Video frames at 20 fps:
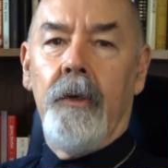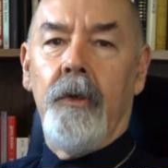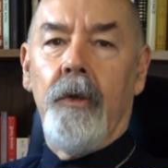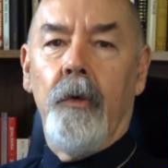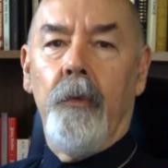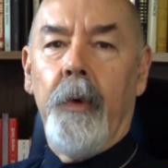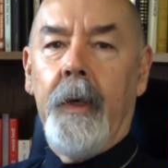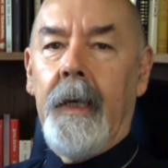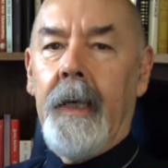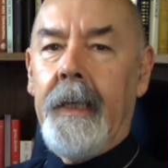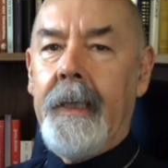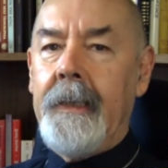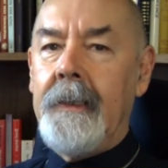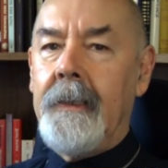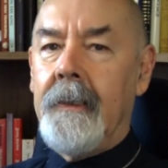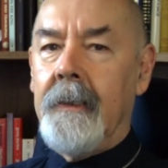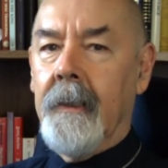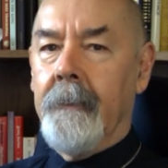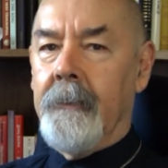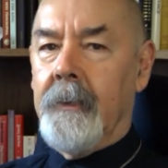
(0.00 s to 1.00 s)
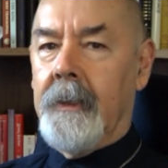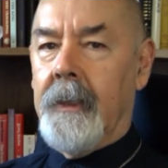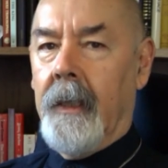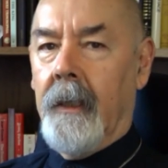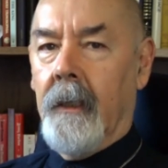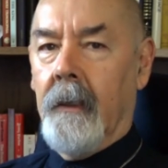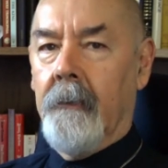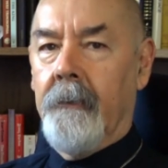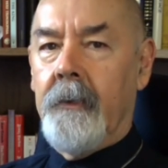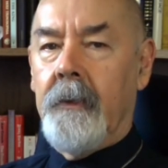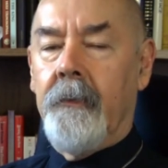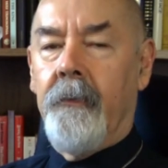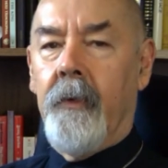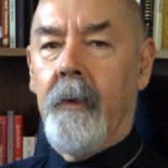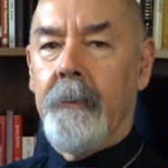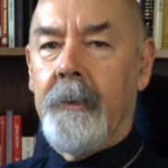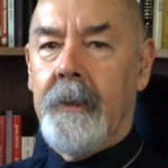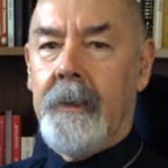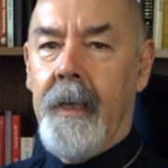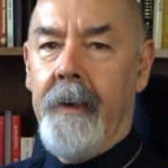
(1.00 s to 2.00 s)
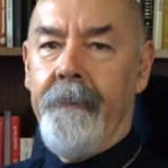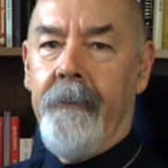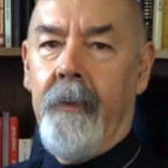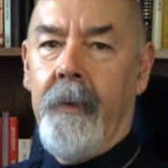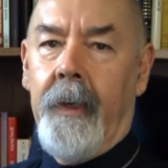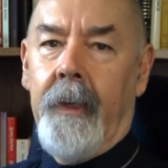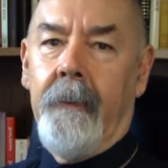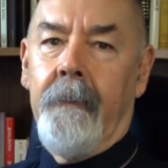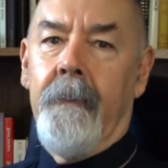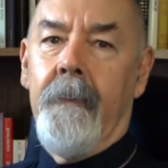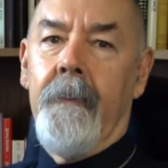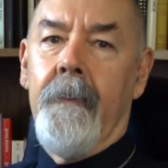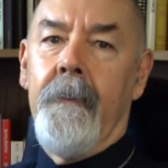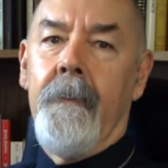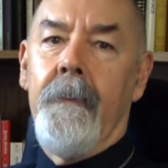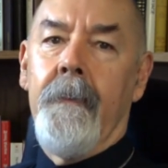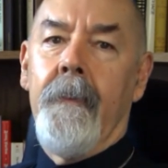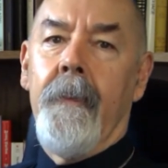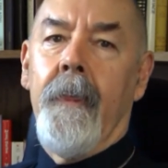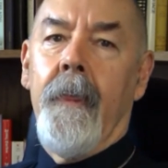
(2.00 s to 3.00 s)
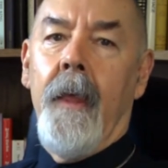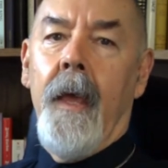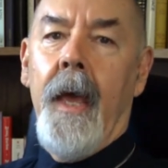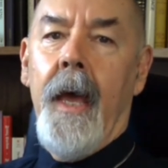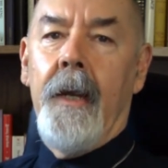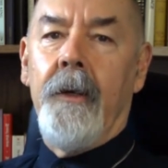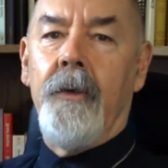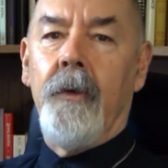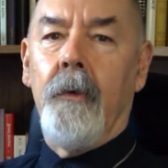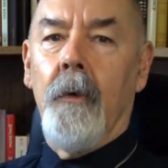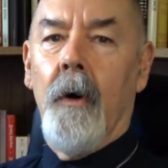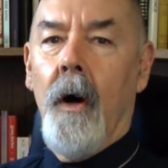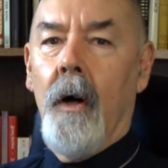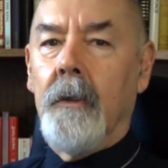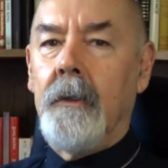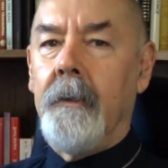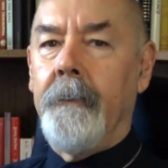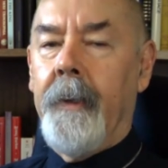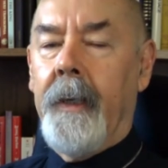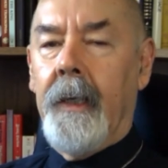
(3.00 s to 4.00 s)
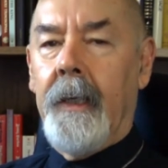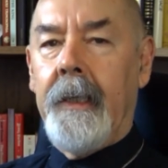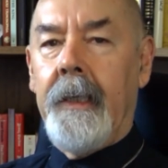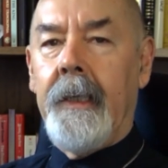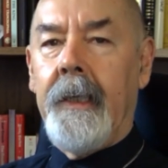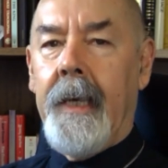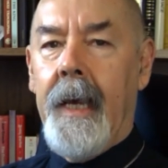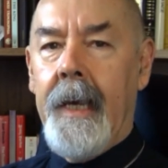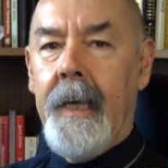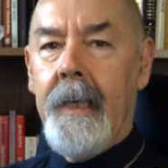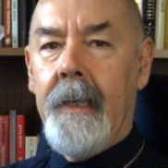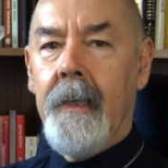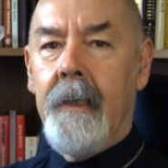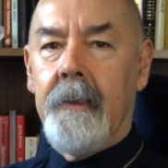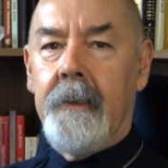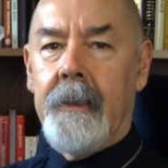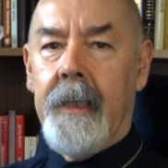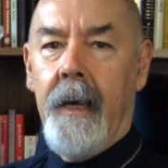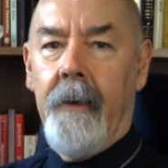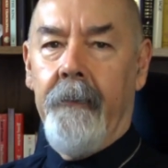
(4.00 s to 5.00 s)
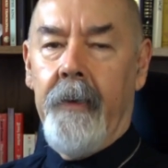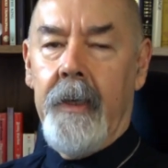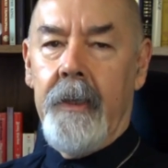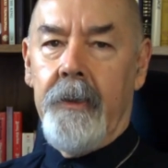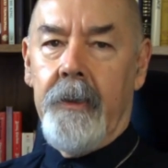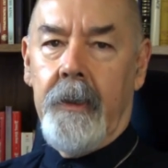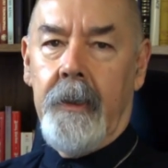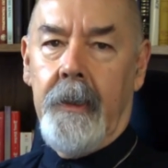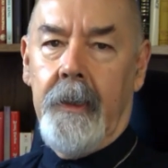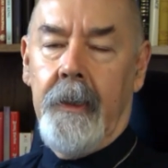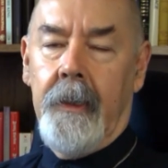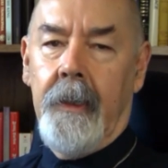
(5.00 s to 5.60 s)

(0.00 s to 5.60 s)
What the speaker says: to release themselves from suffering, and to ultimately gain salvation.